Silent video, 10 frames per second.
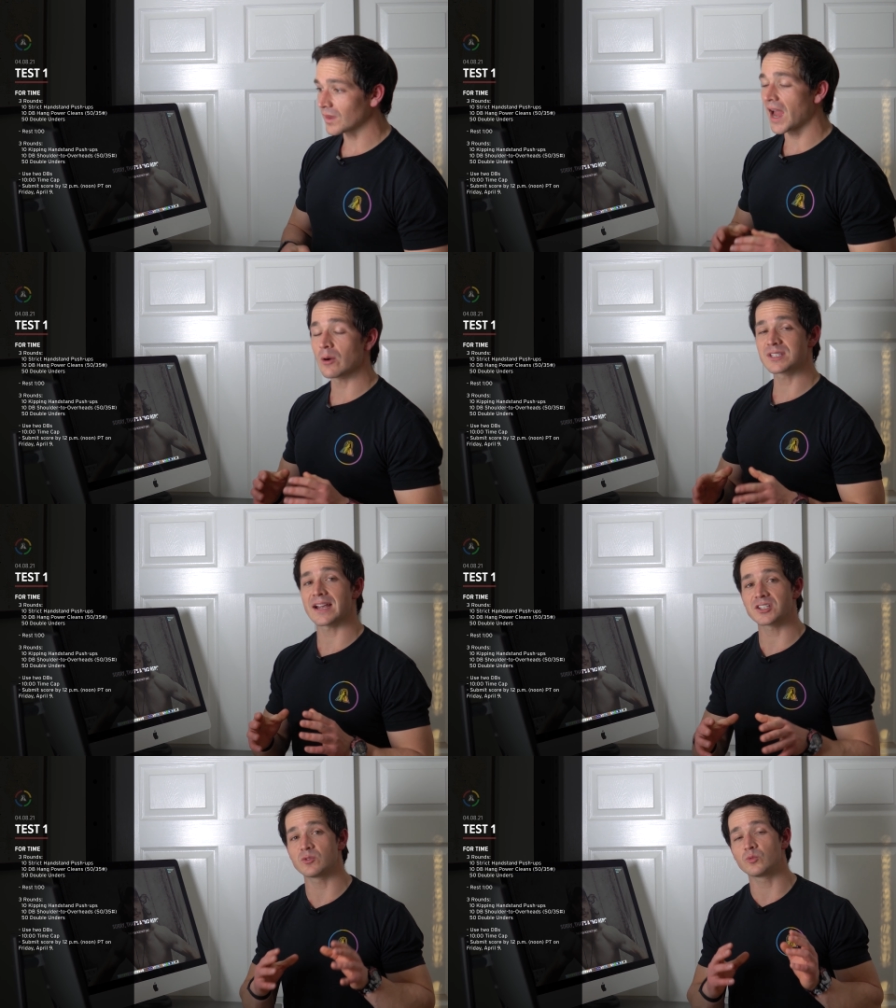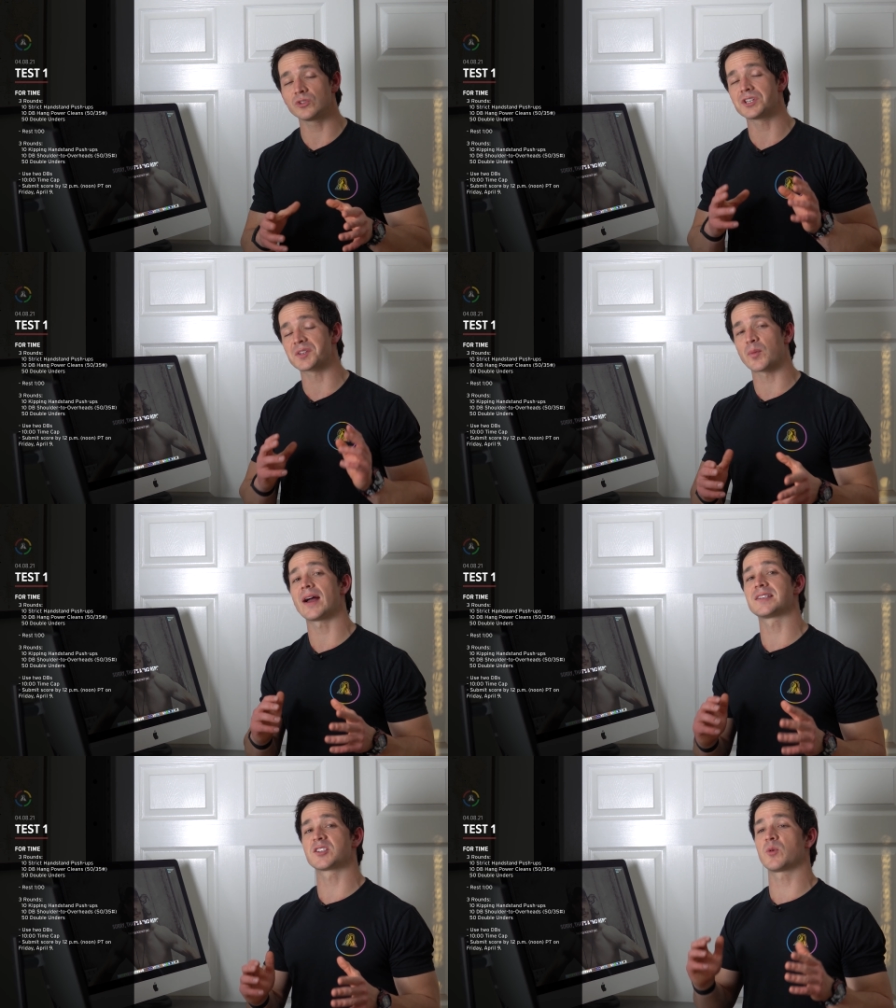I was actually really
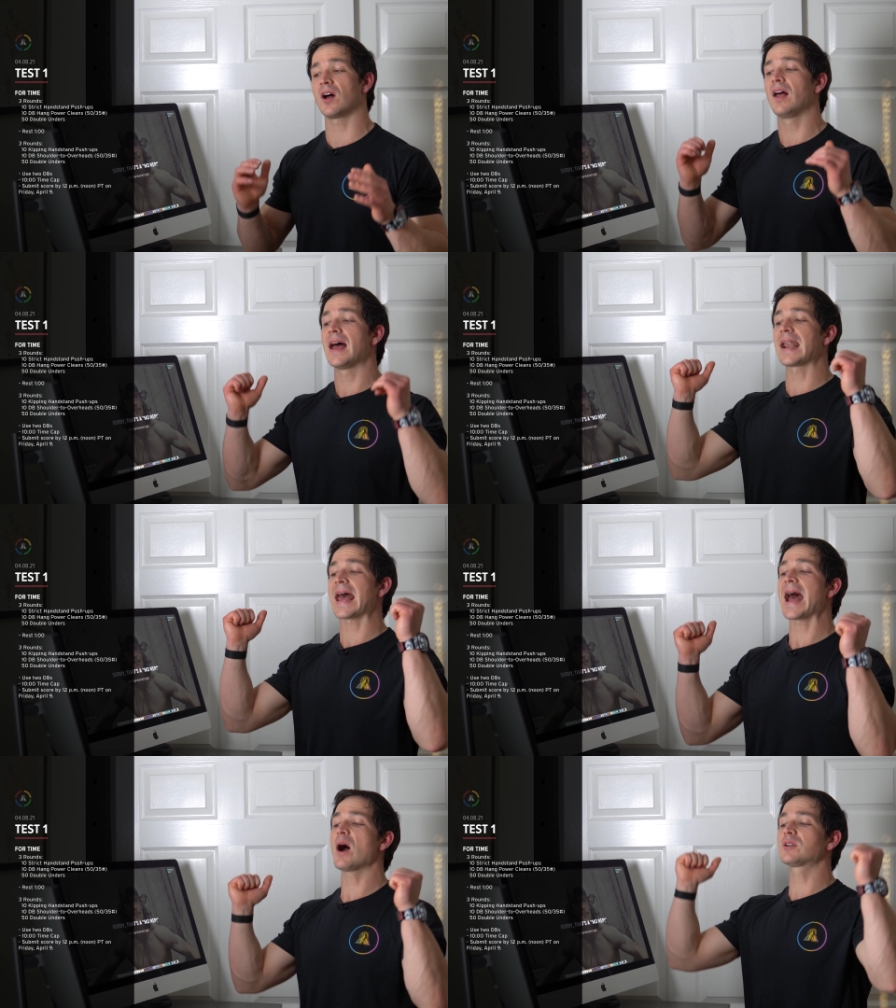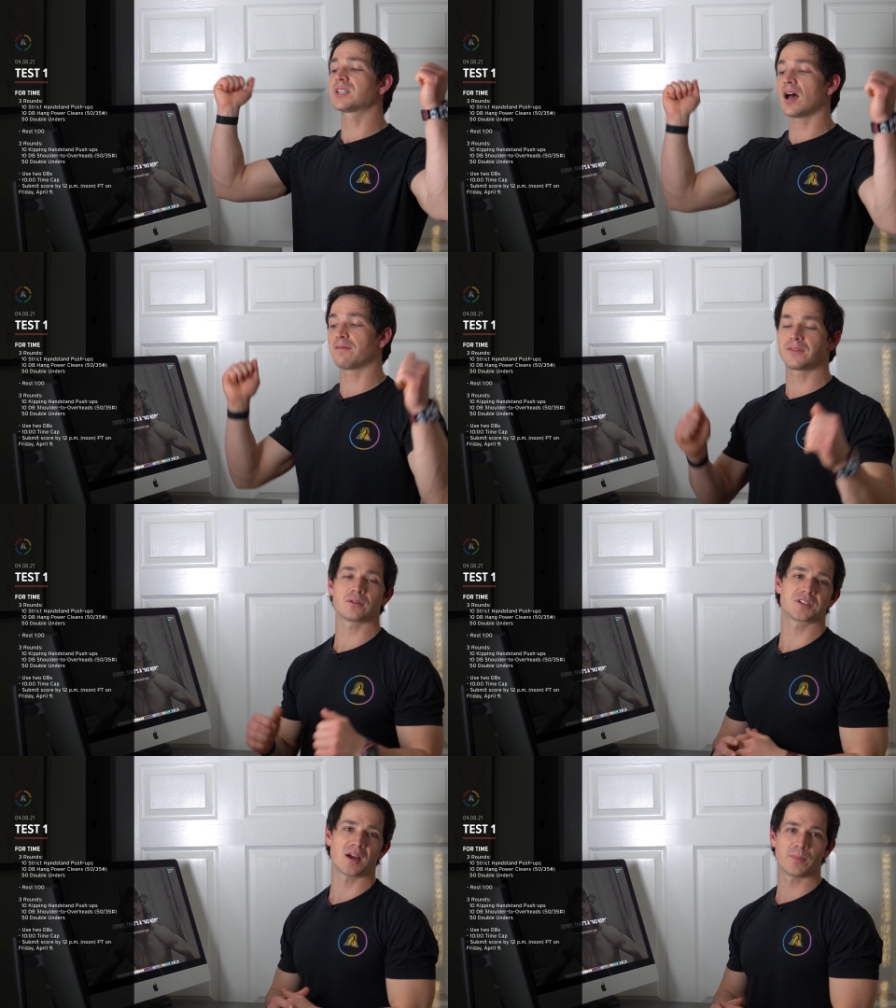surprised as well at how tough
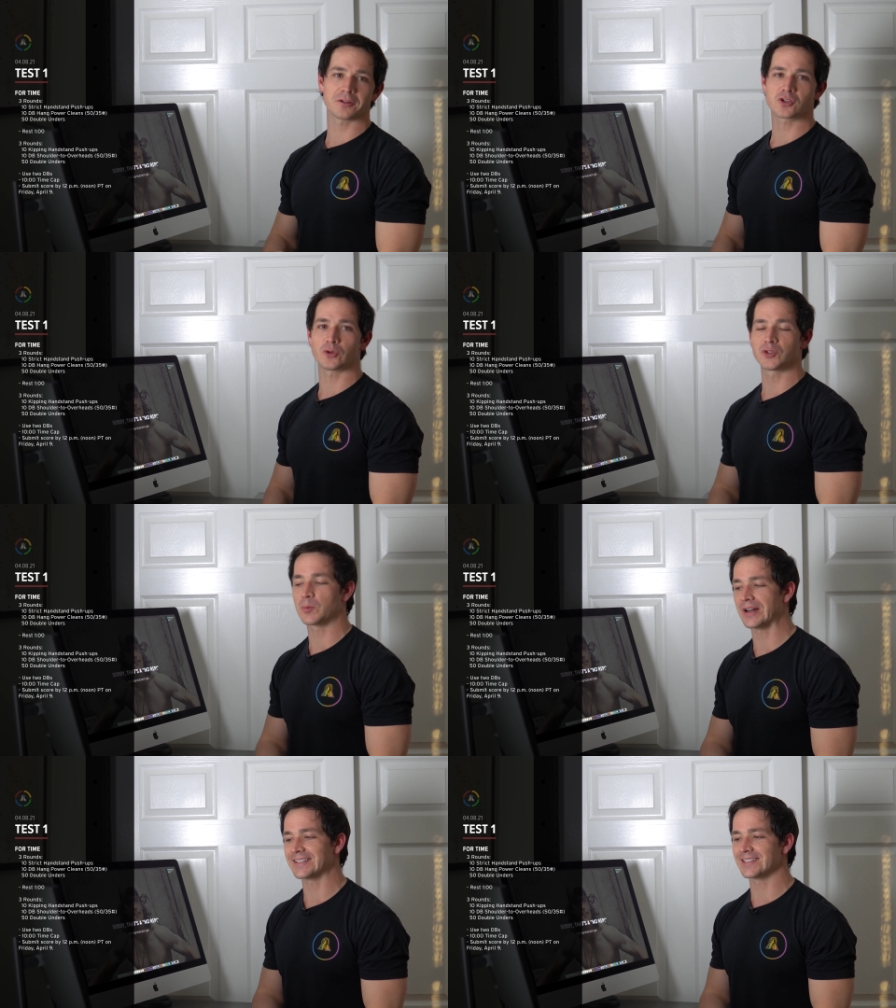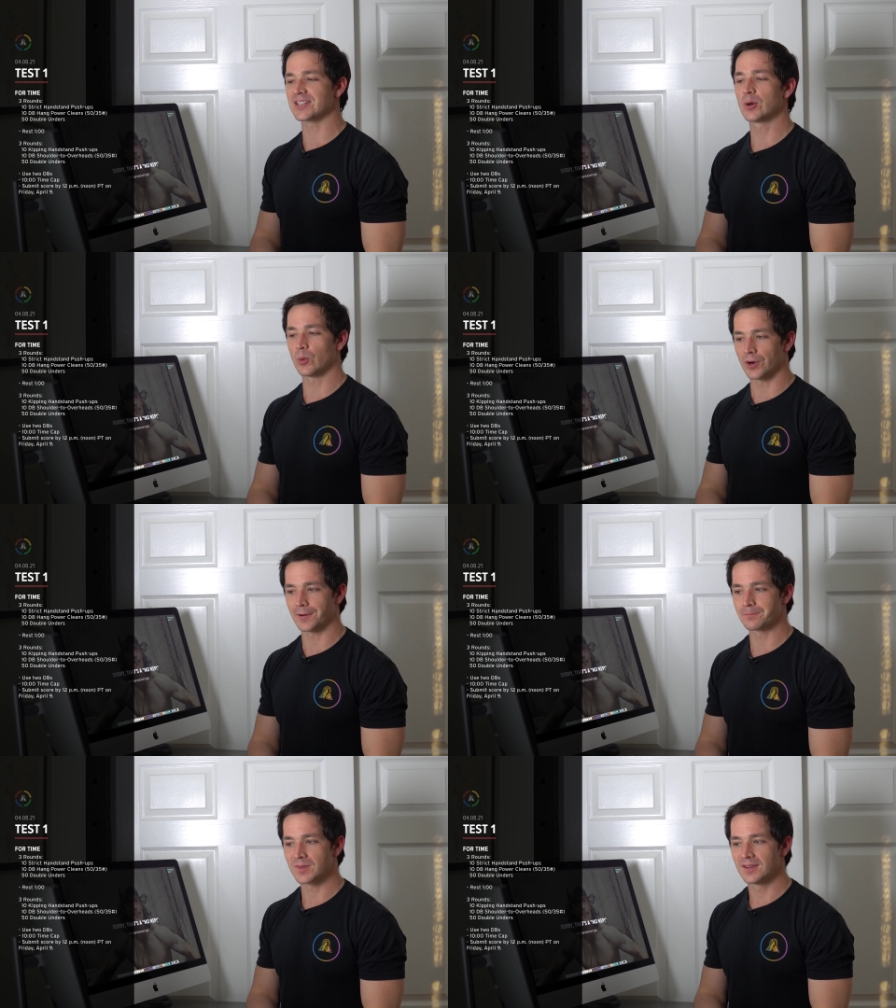those dumbbell shoulder presses were.